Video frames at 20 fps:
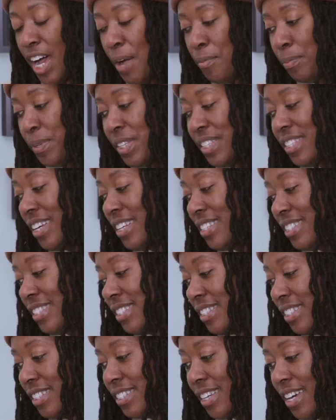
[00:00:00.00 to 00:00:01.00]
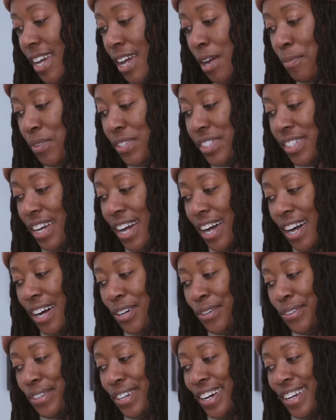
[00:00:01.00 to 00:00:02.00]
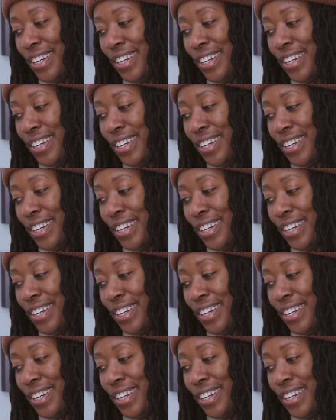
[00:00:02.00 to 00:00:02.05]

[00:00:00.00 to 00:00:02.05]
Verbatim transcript: I'm gonna be testing these cameras out.